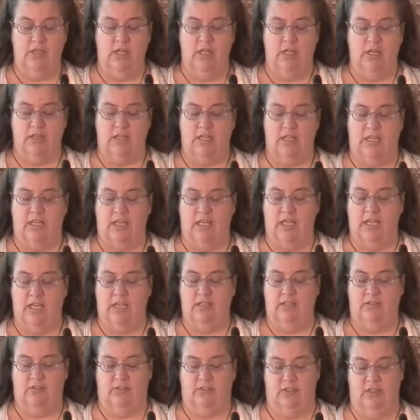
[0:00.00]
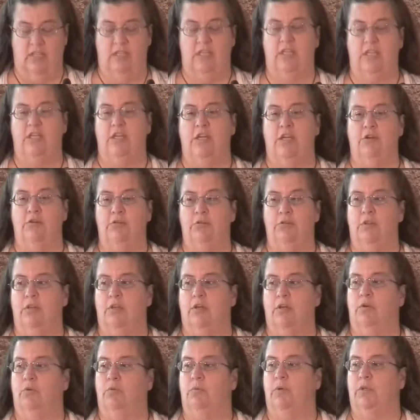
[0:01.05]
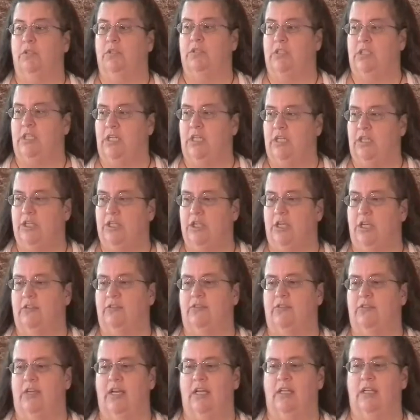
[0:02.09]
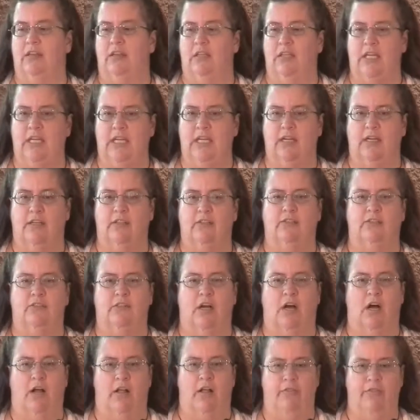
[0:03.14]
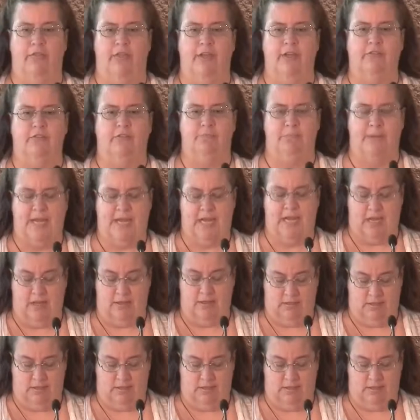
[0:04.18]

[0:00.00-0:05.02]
the kids and the youth will teach us and lead us on this path.